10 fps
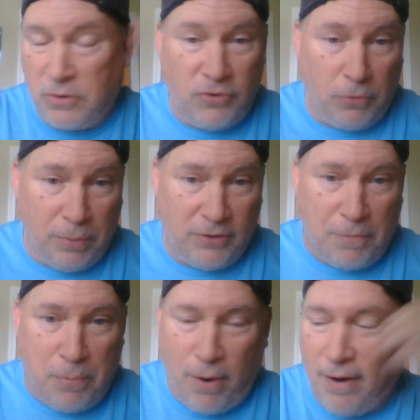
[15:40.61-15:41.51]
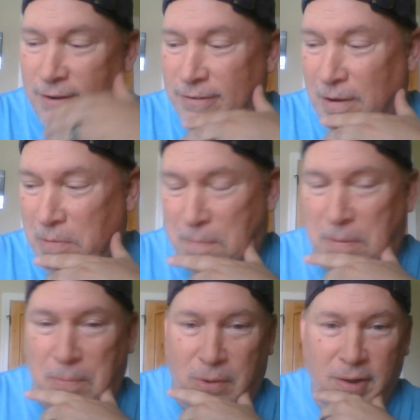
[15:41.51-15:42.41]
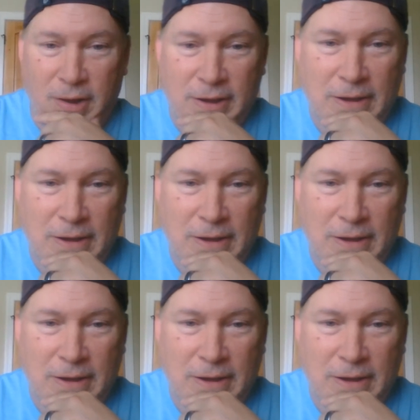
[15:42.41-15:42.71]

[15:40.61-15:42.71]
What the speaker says: Because you'll be surprised how many people